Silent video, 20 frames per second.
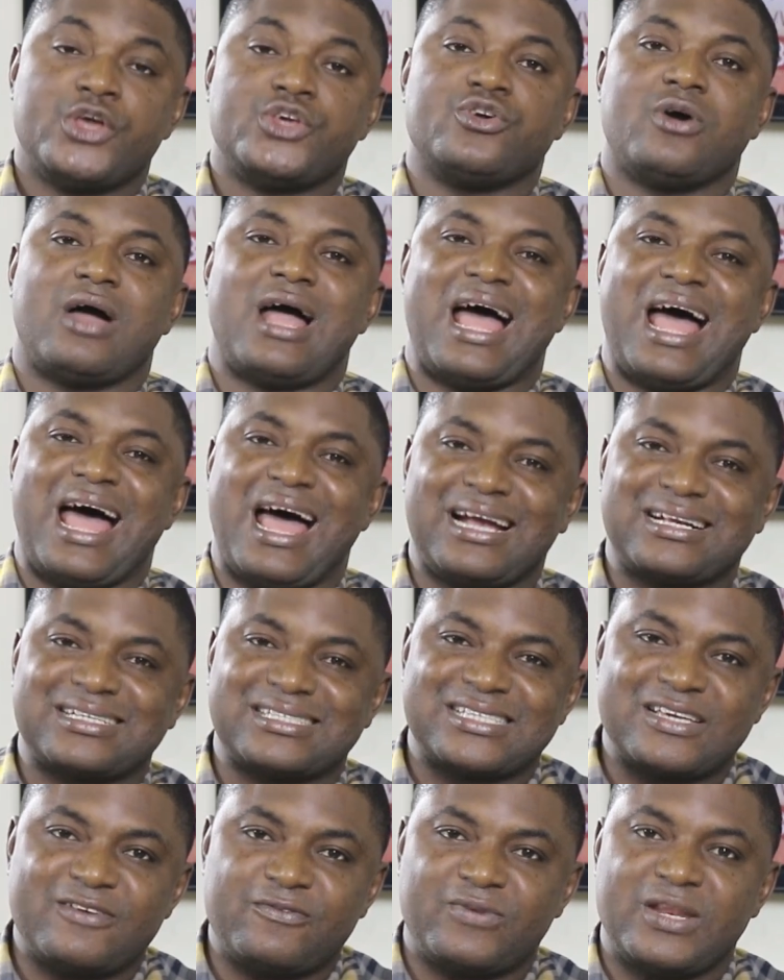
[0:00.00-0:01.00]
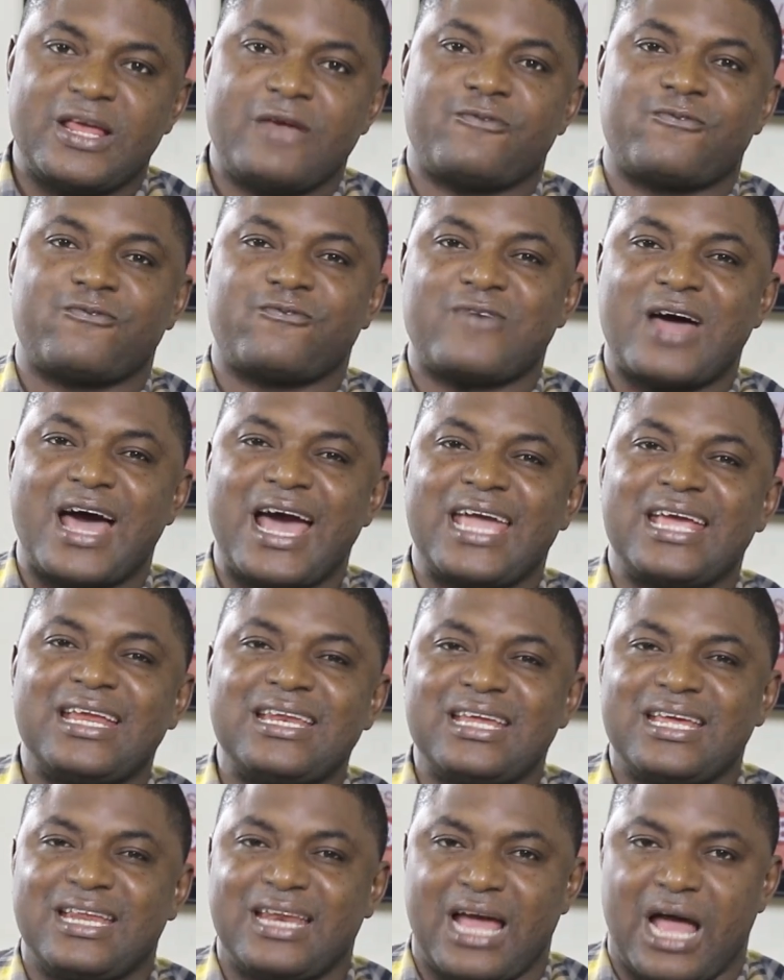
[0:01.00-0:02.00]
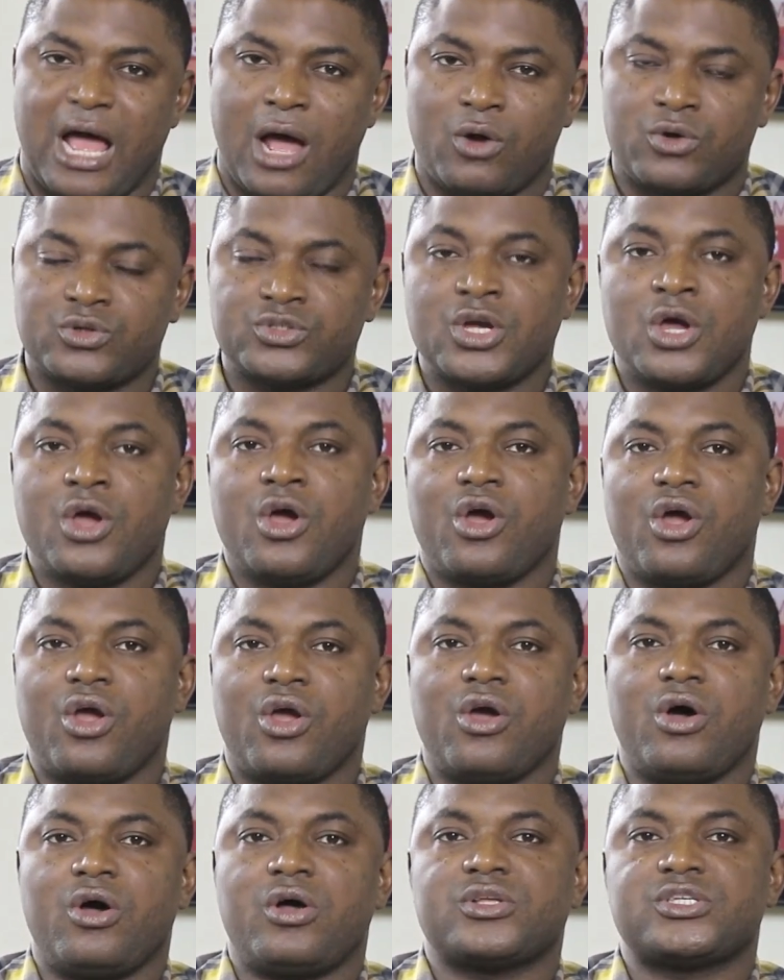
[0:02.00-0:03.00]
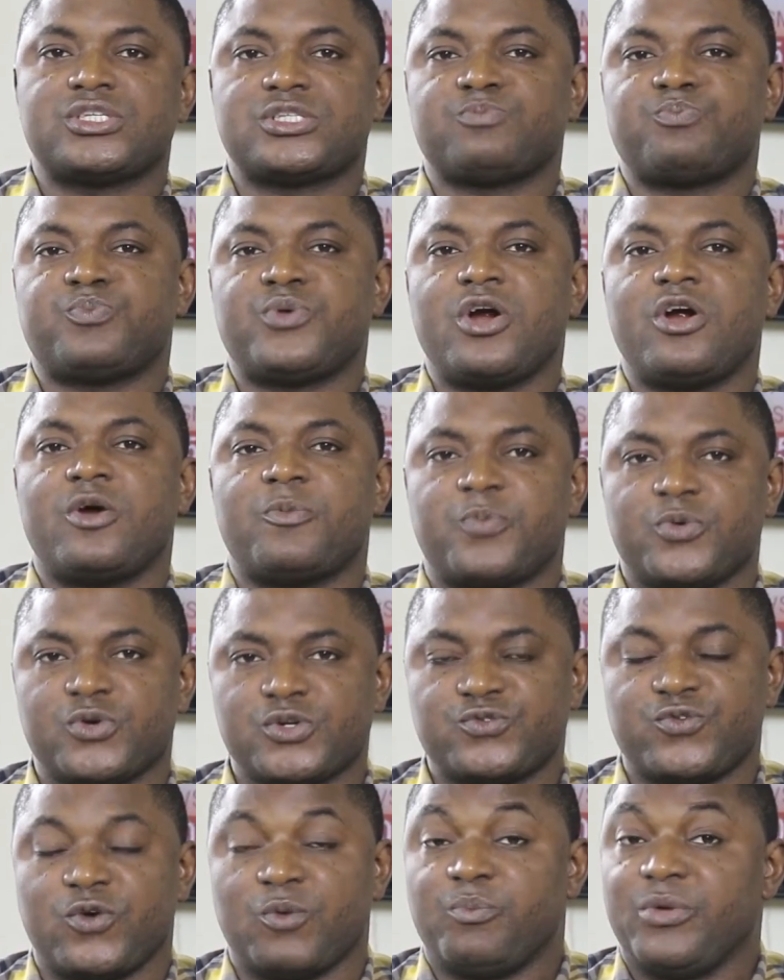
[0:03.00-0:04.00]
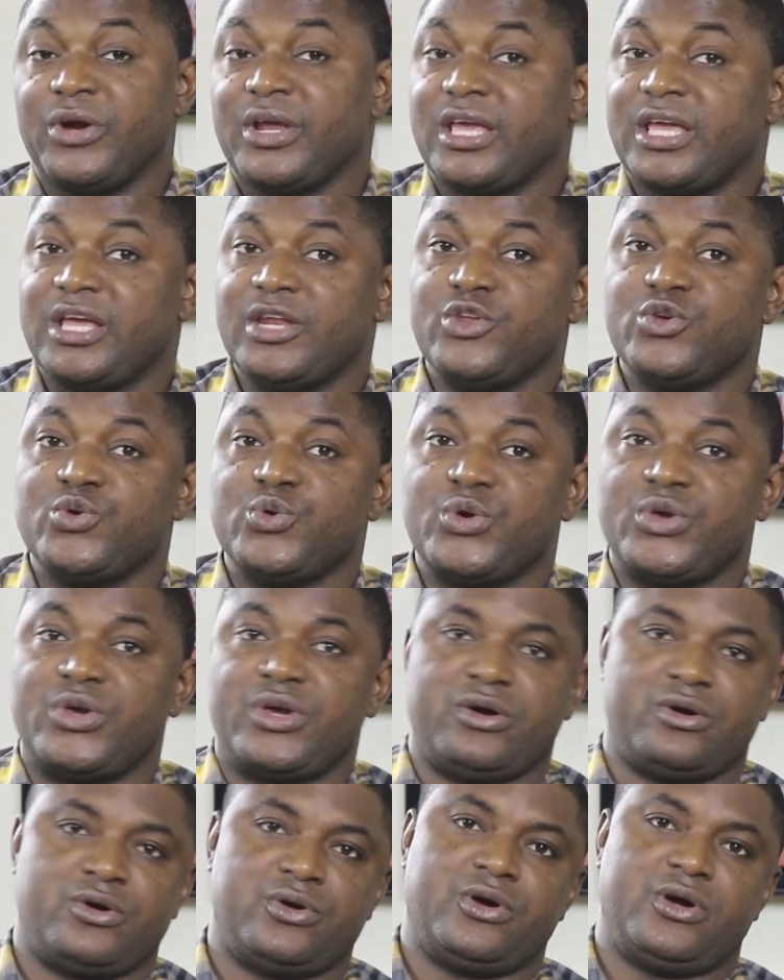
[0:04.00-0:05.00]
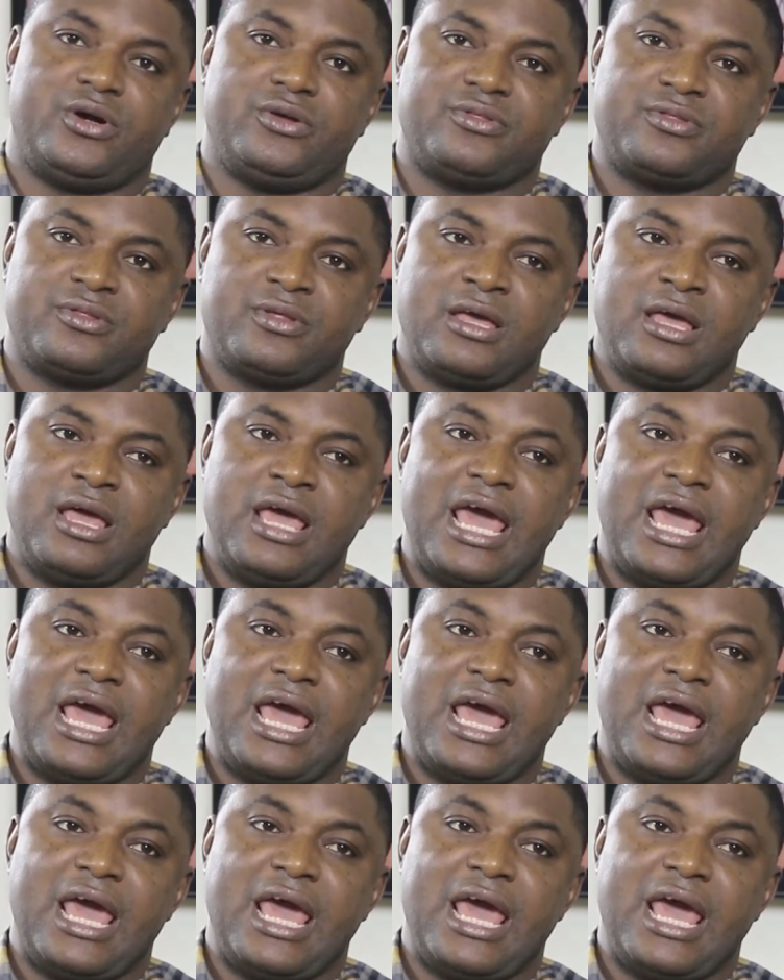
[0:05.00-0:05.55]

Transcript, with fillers: You're actively finding out God's purpose for bringing you here on earth.